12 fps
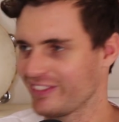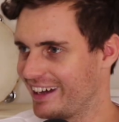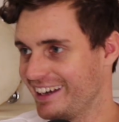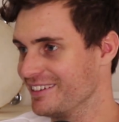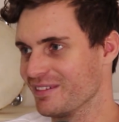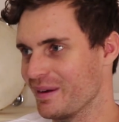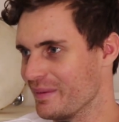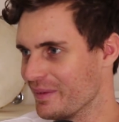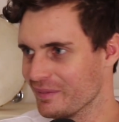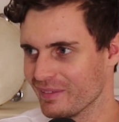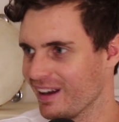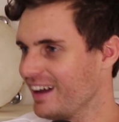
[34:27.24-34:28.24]
I don't
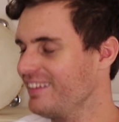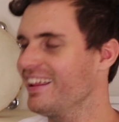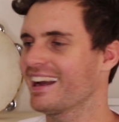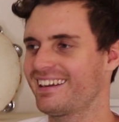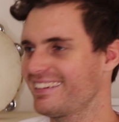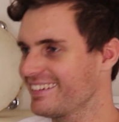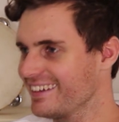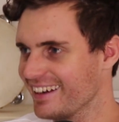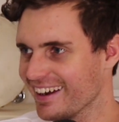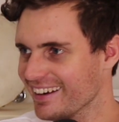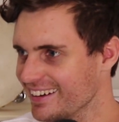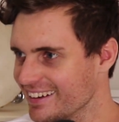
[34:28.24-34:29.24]

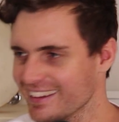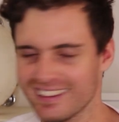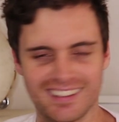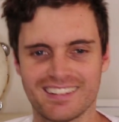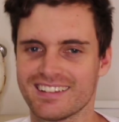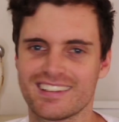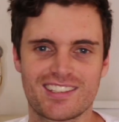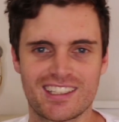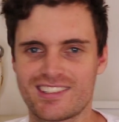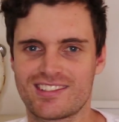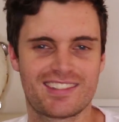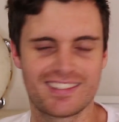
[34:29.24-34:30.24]
remember.
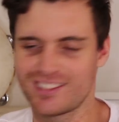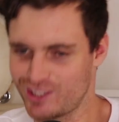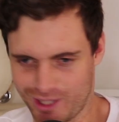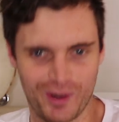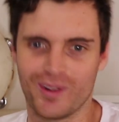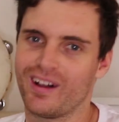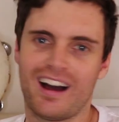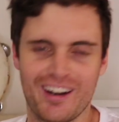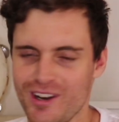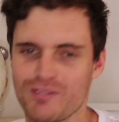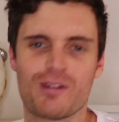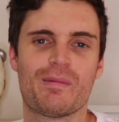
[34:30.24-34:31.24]
She's cool. I
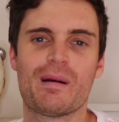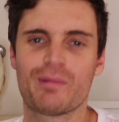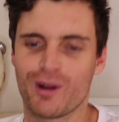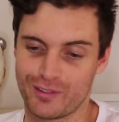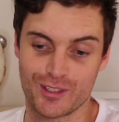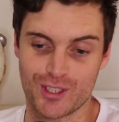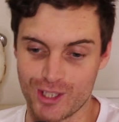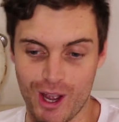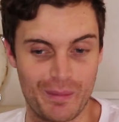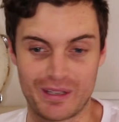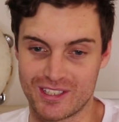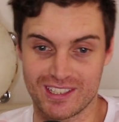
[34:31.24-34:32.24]
don't remember off the
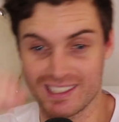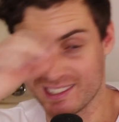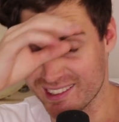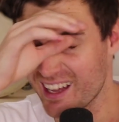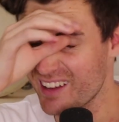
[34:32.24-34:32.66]
show, but she's